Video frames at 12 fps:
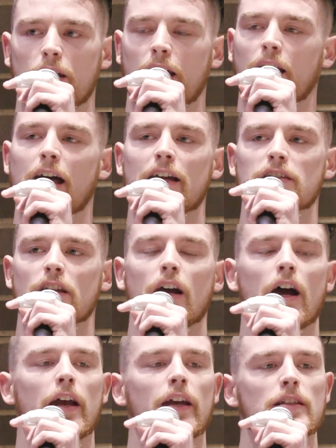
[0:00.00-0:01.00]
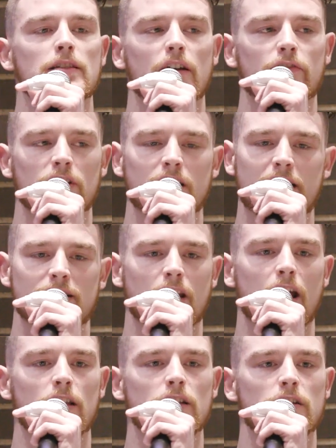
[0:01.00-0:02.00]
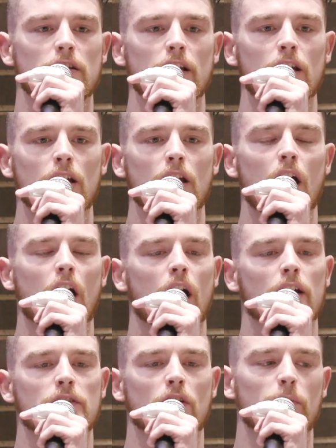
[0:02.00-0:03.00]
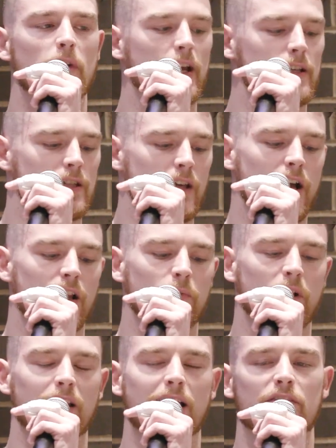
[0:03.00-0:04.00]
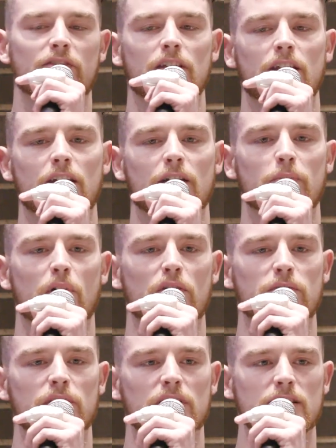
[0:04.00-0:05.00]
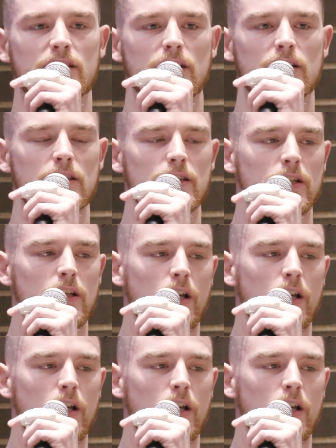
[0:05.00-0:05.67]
last year I suffered an ACL injury. I tore my ACL in my left knee and both meniscus.